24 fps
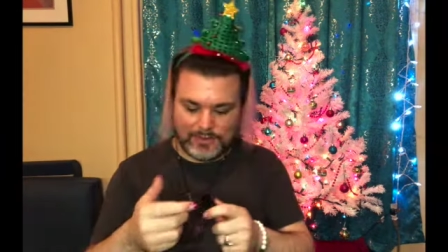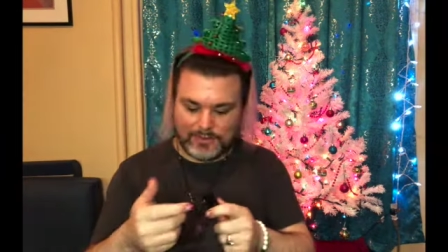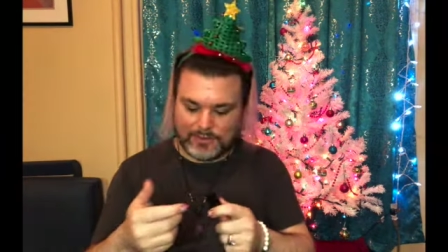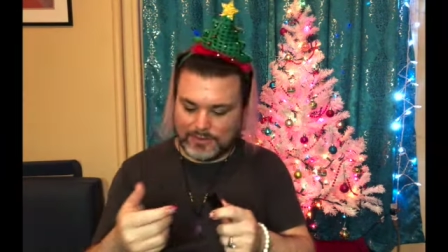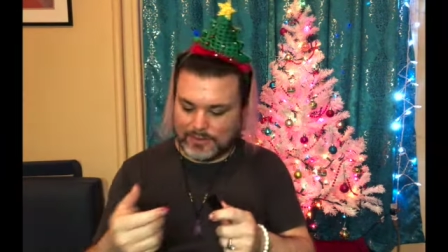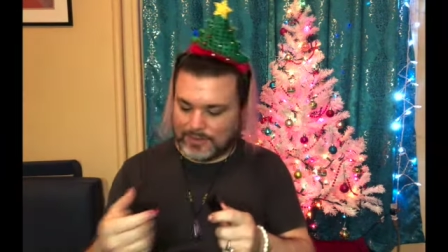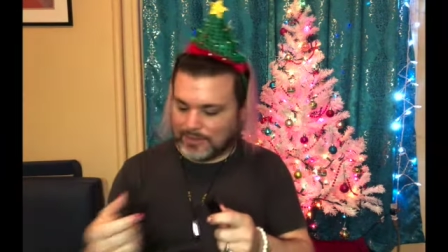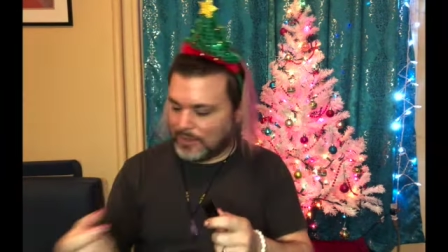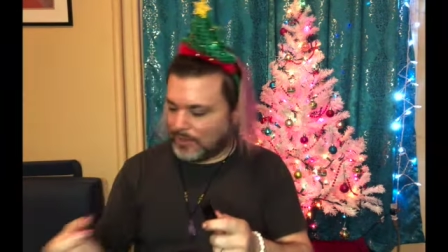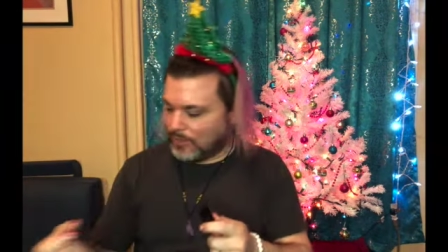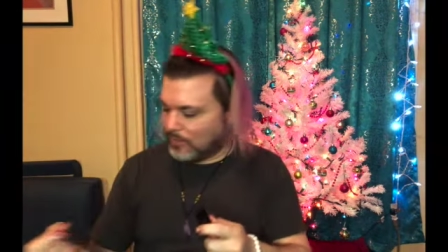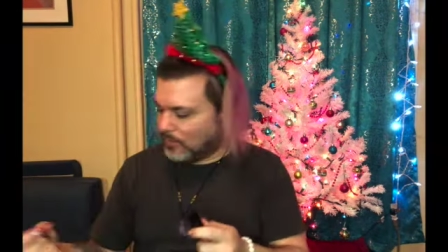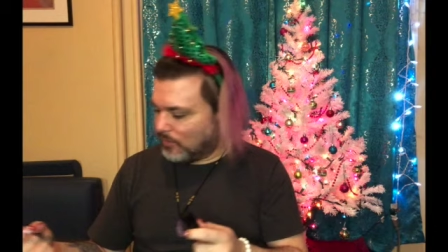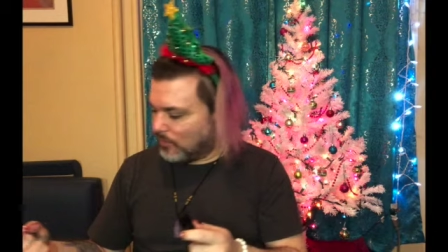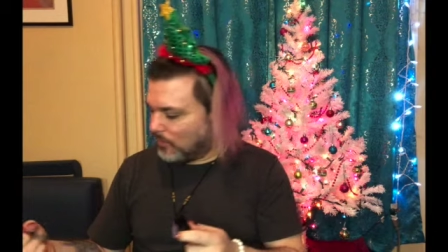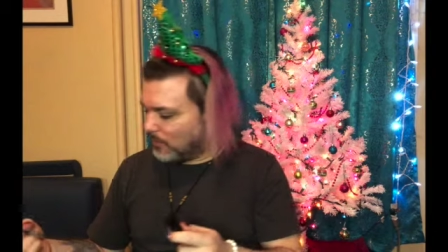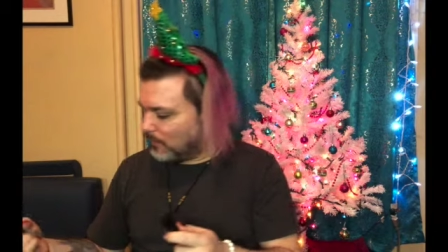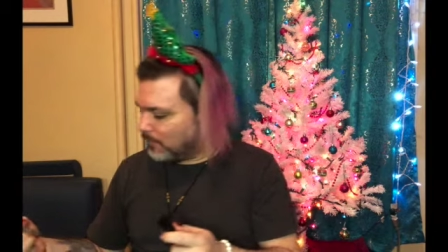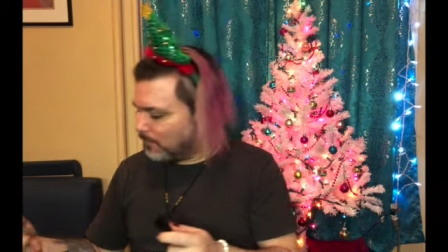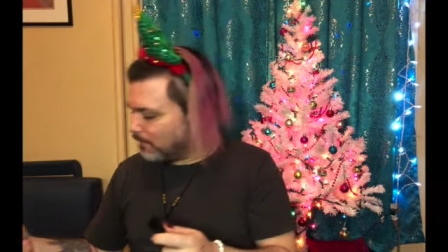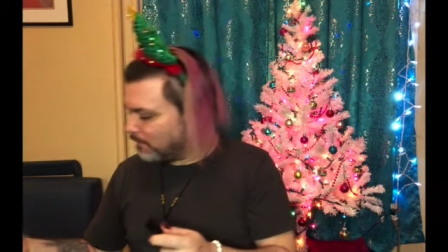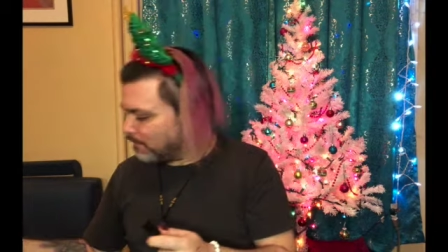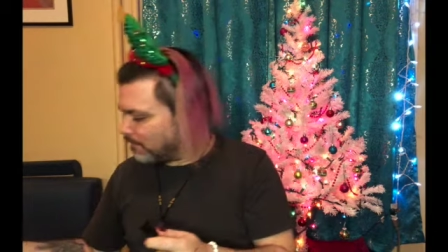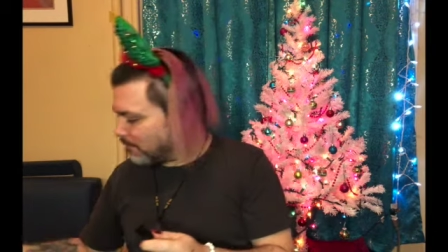So,
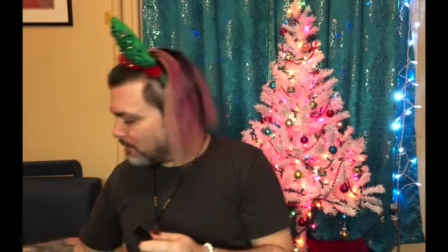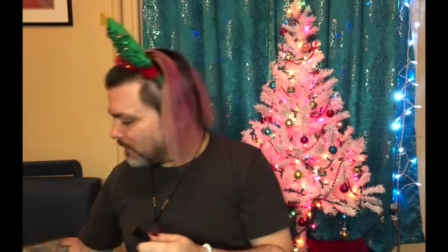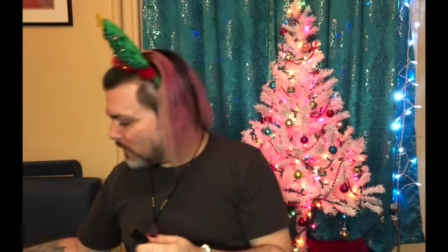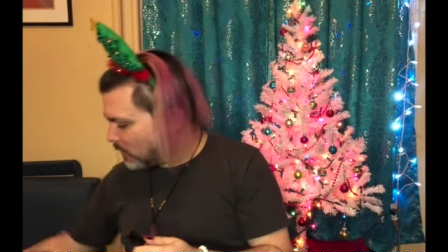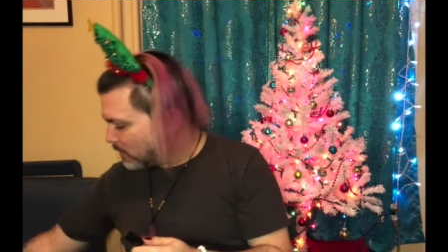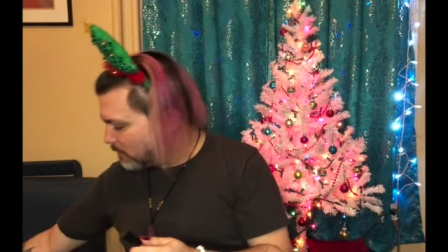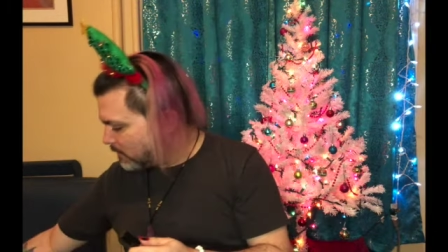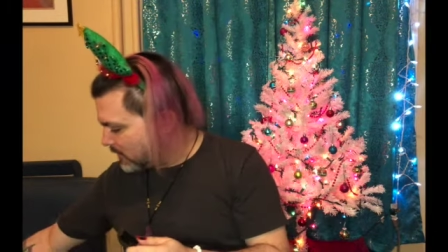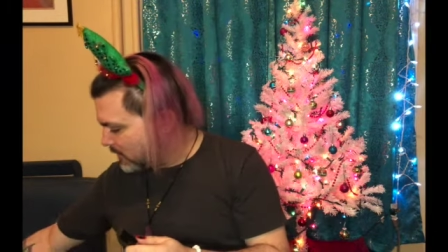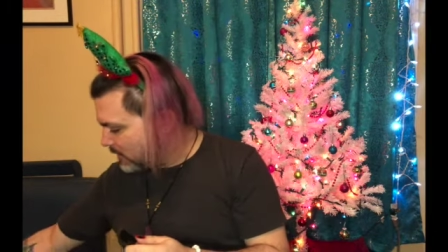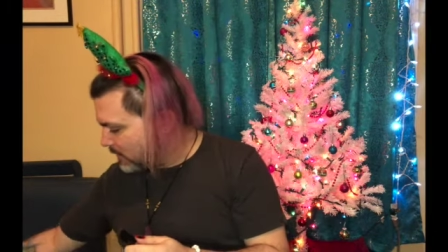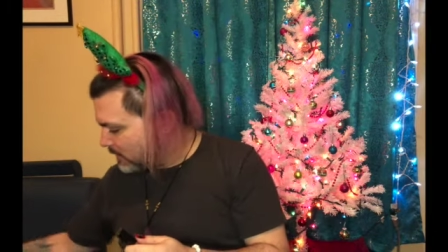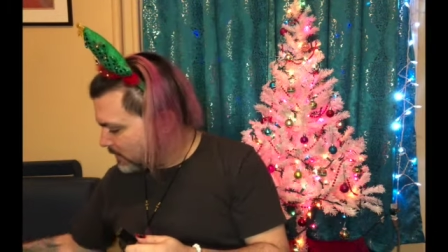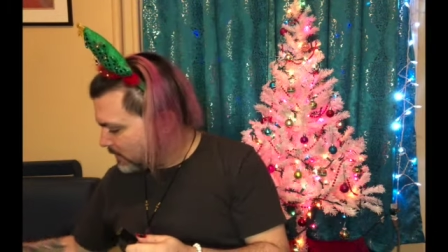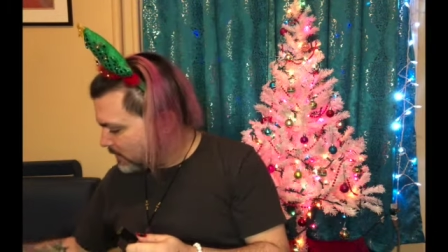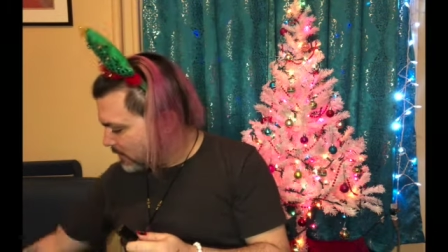oops.